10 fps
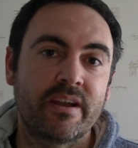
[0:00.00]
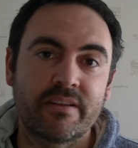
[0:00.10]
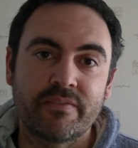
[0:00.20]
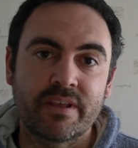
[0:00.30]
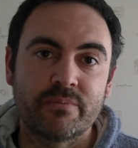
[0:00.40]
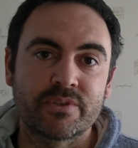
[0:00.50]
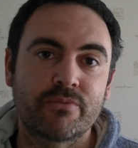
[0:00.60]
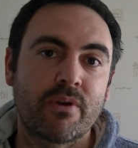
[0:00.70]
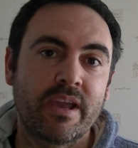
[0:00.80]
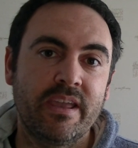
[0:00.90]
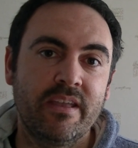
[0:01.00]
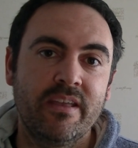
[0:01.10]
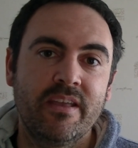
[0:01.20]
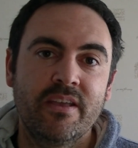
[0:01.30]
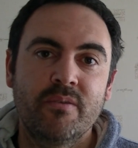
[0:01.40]
I didn't think it was great,
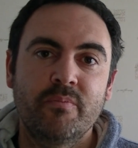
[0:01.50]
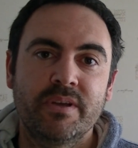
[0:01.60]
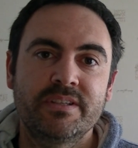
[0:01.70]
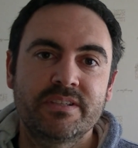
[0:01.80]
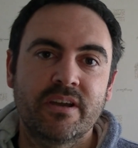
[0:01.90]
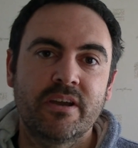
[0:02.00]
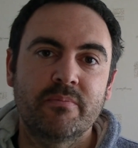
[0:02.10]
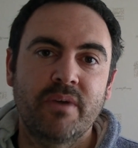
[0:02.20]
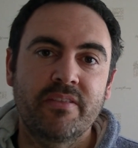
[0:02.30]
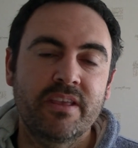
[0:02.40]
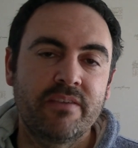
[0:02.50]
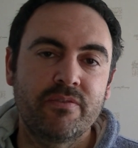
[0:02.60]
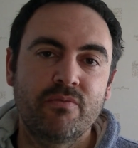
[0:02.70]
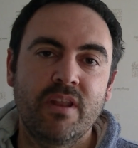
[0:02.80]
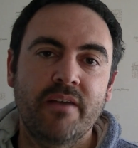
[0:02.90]
but I think if
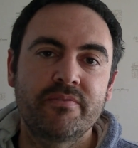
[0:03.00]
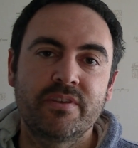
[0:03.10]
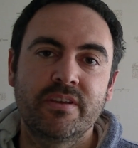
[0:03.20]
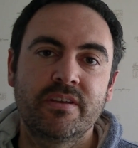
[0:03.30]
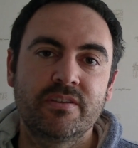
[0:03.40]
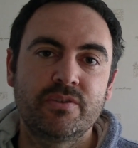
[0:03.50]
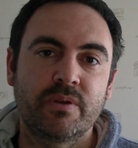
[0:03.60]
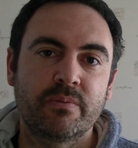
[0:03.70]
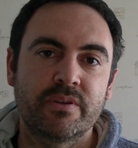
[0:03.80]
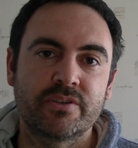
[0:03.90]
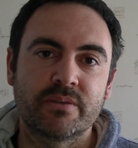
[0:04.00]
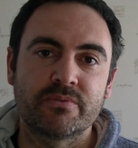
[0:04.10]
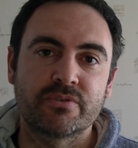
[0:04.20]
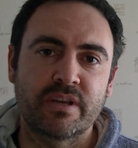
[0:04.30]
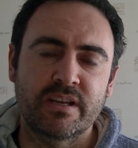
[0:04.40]
you loved 21
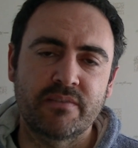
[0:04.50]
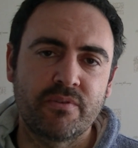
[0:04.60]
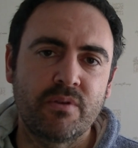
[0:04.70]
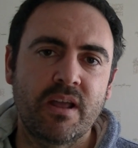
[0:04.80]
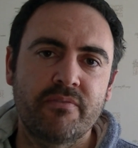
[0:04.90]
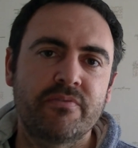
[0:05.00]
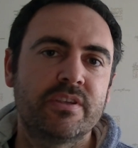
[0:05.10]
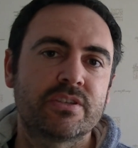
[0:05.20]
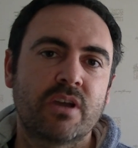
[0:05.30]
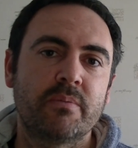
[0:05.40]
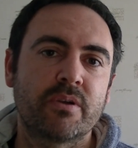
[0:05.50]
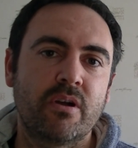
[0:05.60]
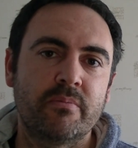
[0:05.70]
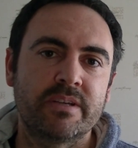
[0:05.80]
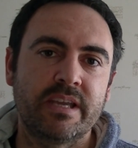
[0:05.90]
Jump Street, and if you love this type of
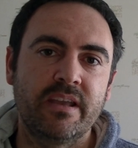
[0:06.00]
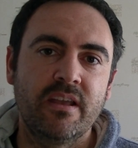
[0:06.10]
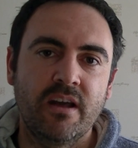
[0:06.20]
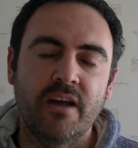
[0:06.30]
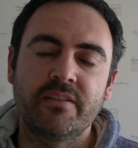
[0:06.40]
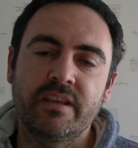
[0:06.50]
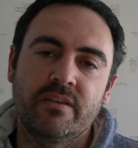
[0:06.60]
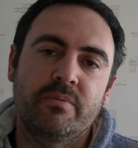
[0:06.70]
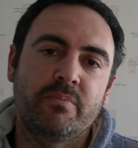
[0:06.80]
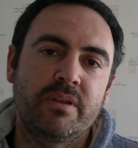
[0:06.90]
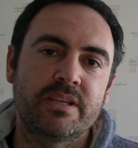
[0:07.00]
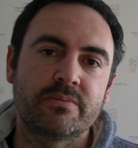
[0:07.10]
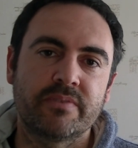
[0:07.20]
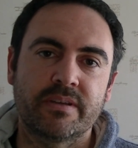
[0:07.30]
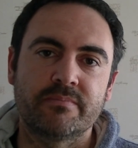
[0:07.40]
comedy, I think you'll be
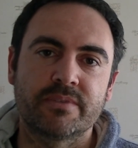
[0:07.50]
pleased with it.